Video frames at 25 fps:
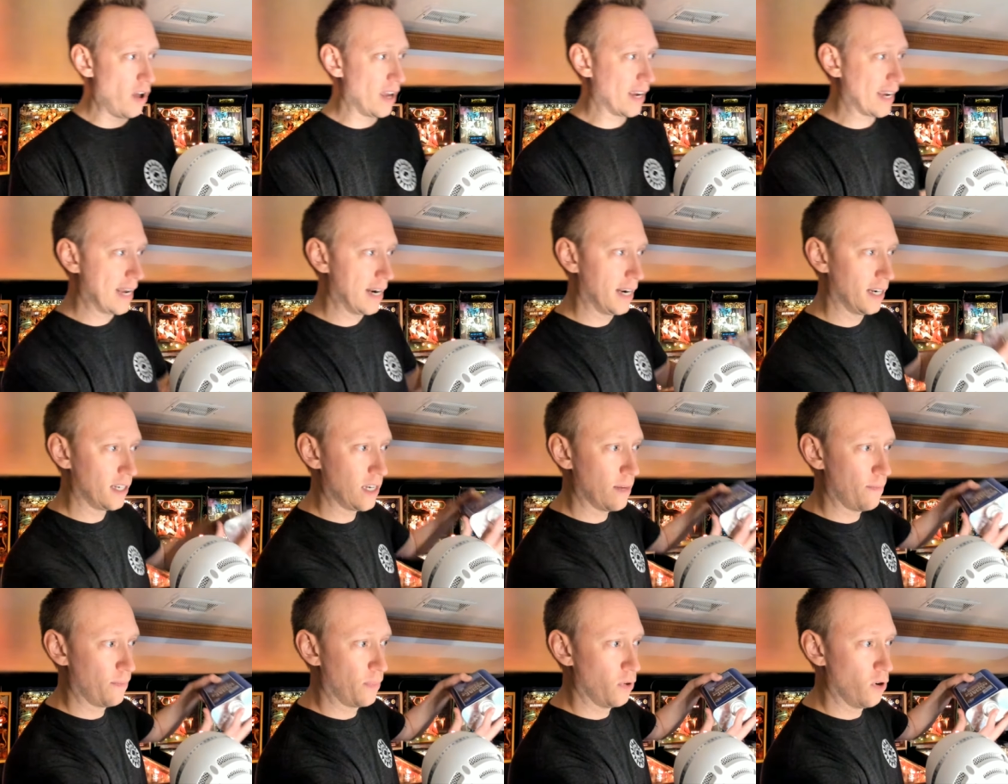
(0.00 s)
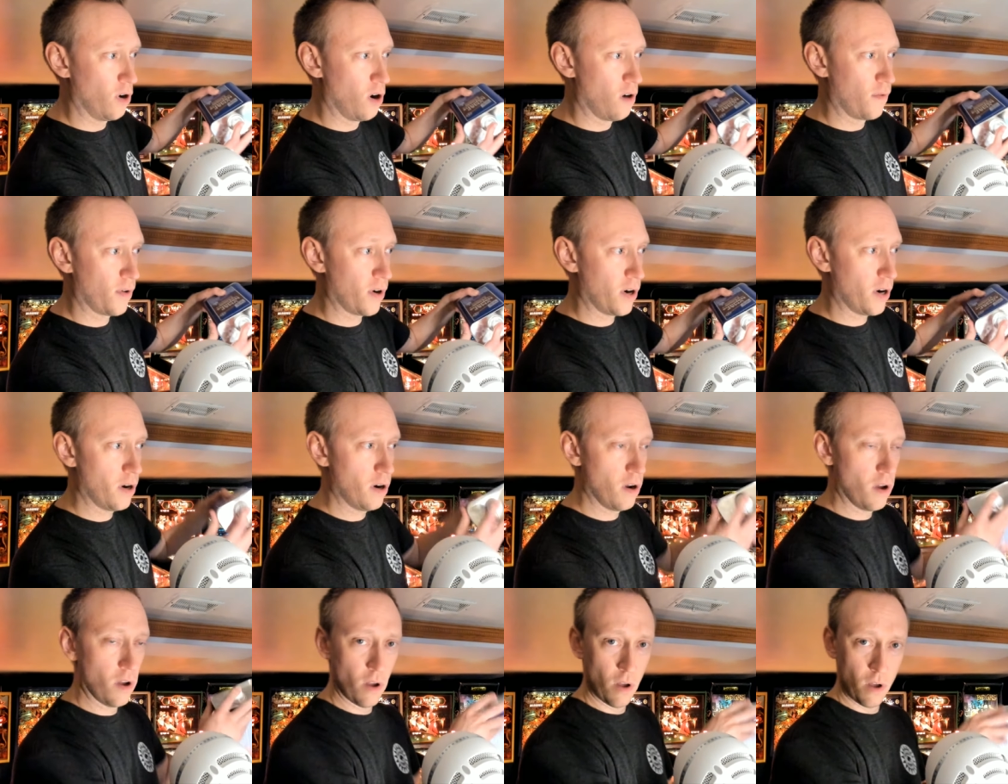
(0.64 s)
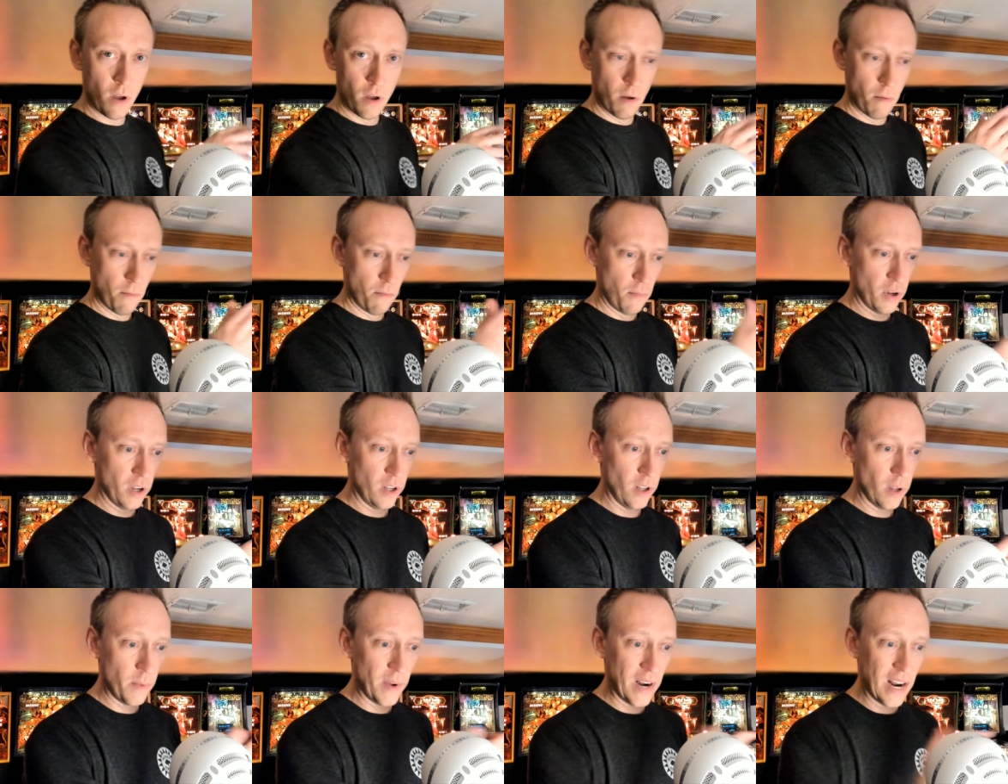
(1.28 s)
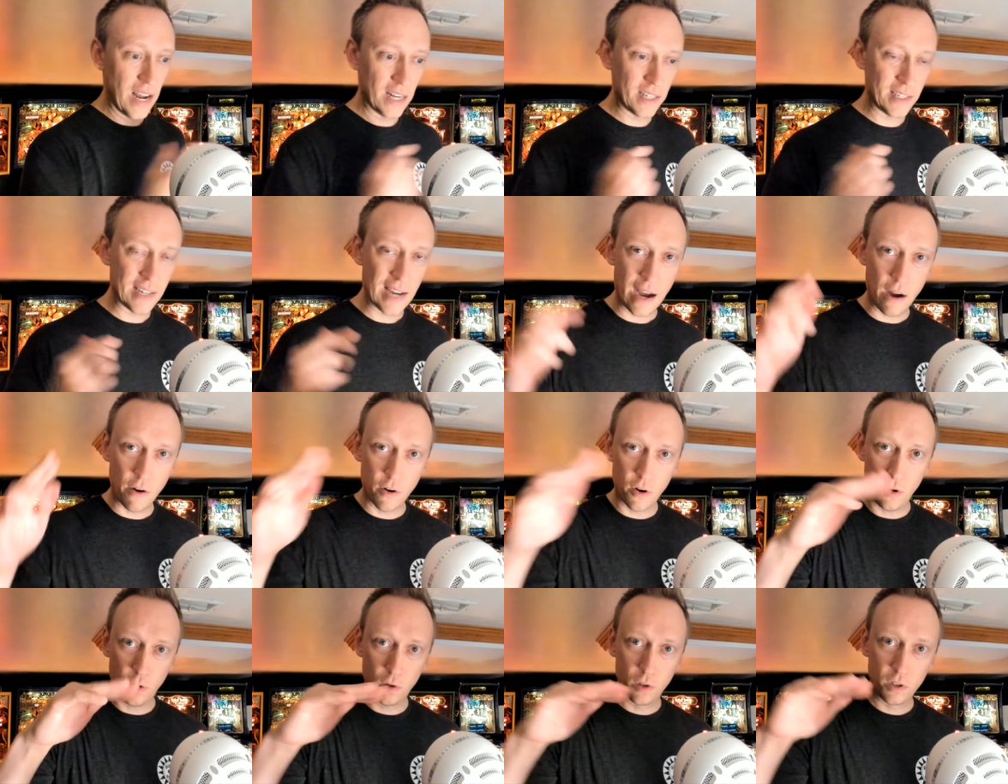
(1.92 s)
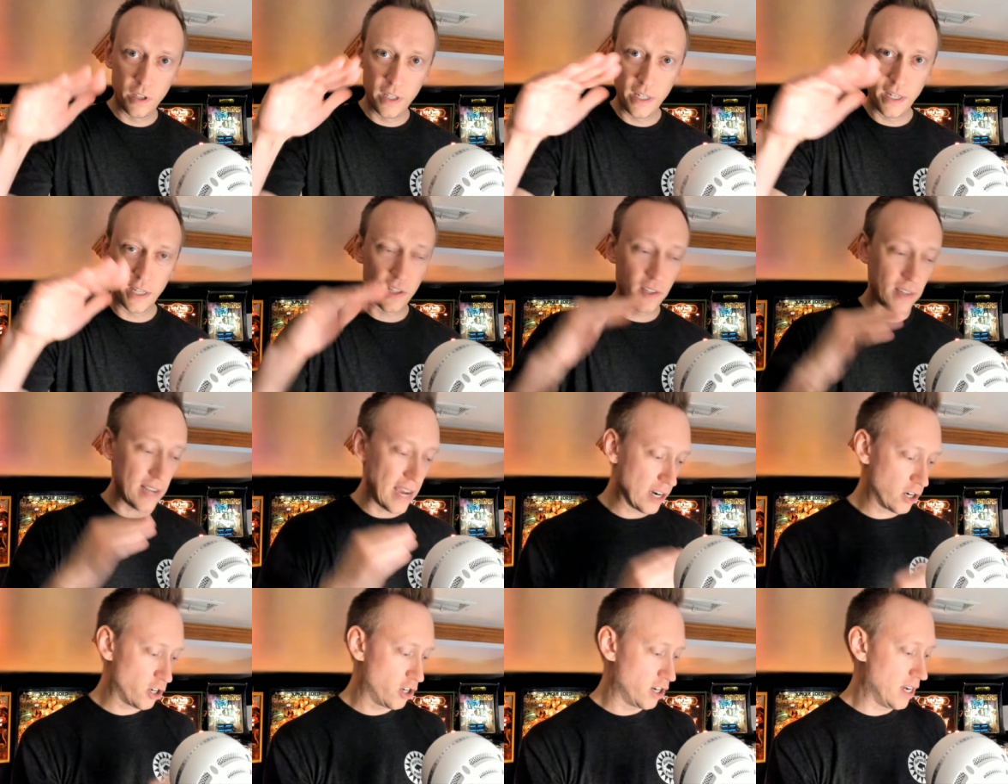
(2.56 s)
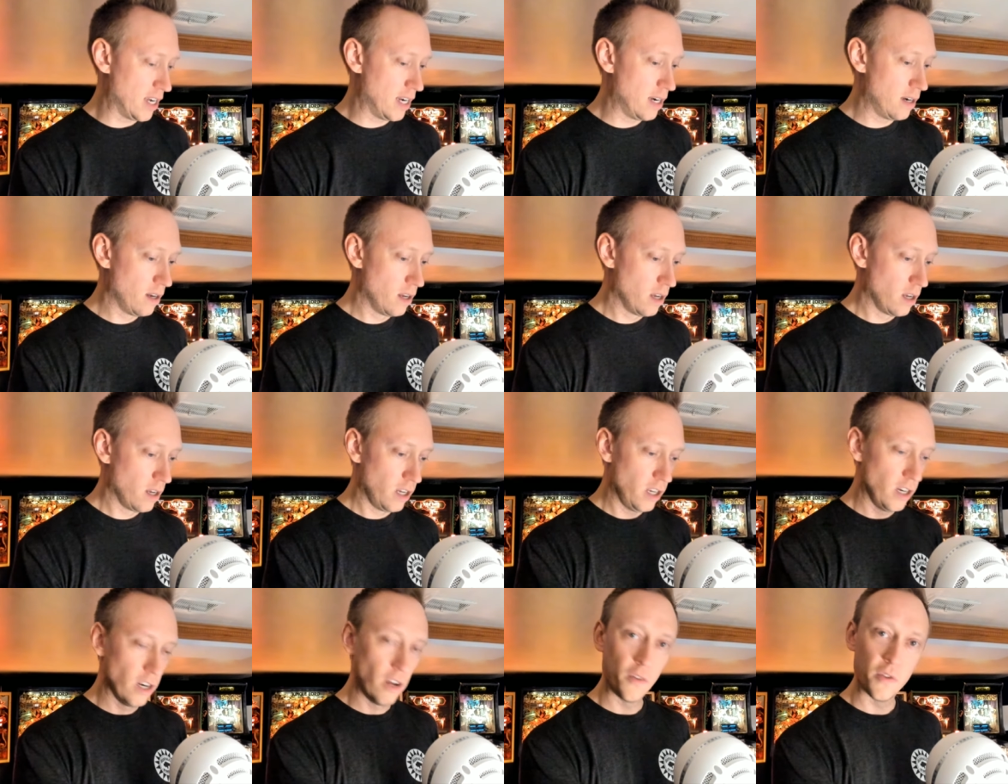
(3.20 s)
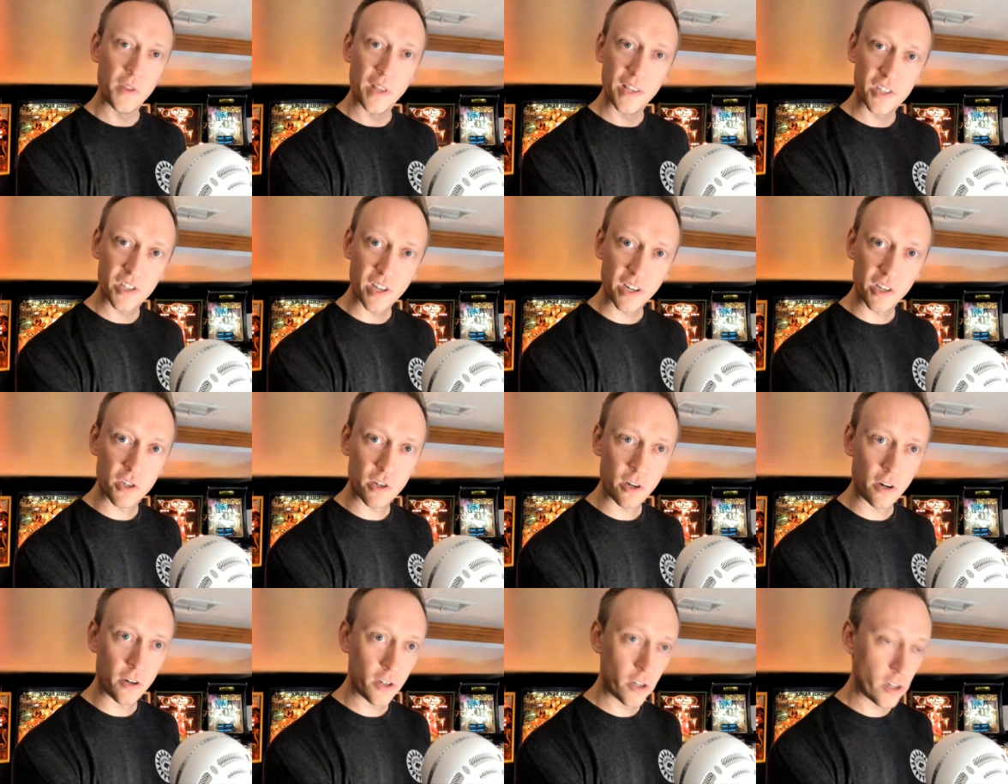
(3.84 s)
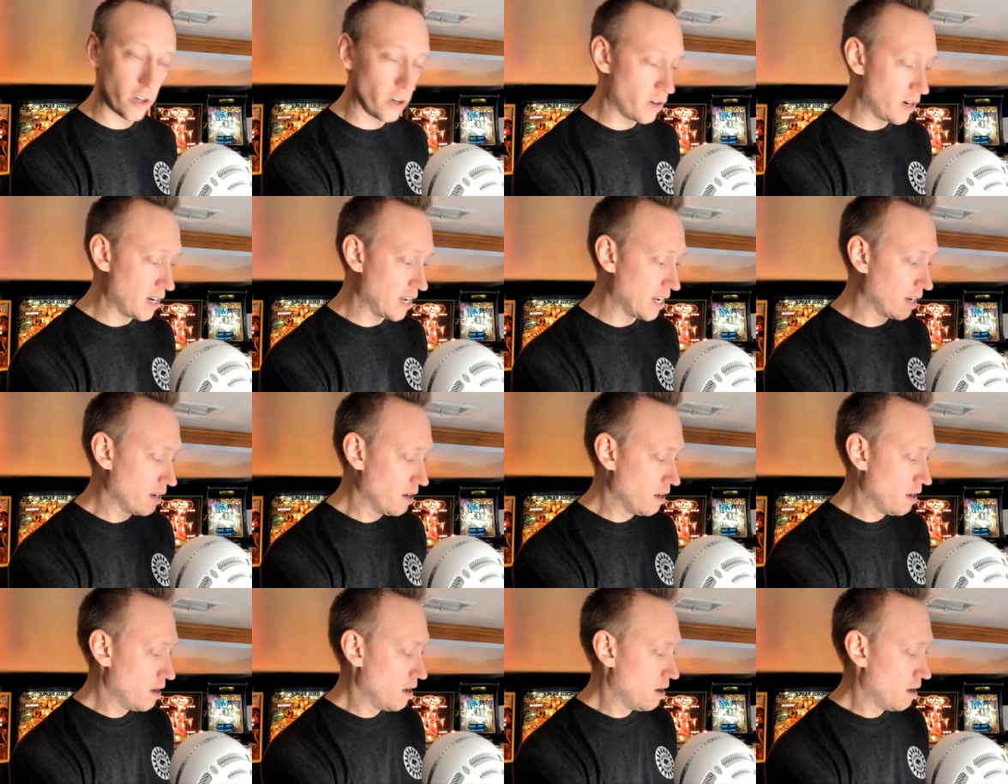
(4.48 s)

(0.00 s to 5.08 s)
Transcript: I kind of tip it over, put a little bit on a towel, clean a section. You know that's going to start dirting.